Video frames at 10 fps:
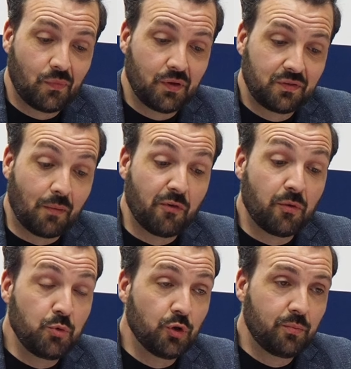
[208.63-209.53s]
some of the
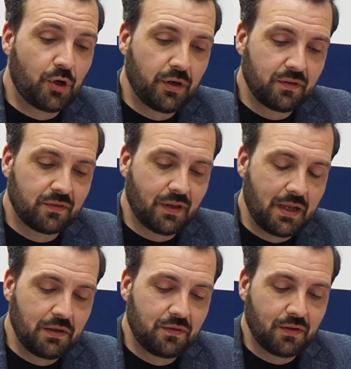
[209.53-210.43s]
Muhlenbergs
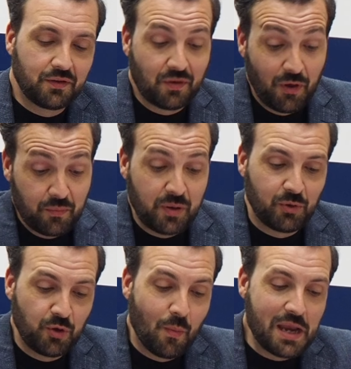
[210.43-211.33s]
and some other people
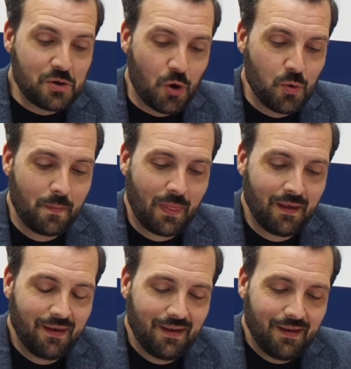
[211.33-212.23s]
you might know
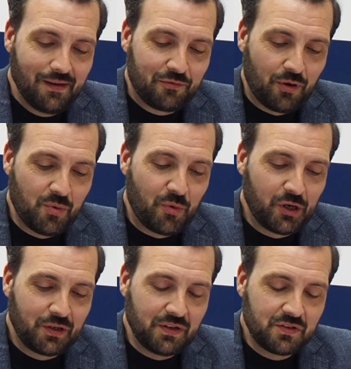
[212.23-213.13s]
from
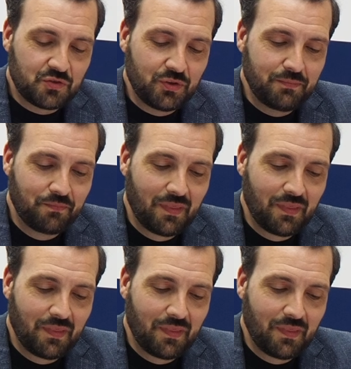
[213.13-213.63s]
American history.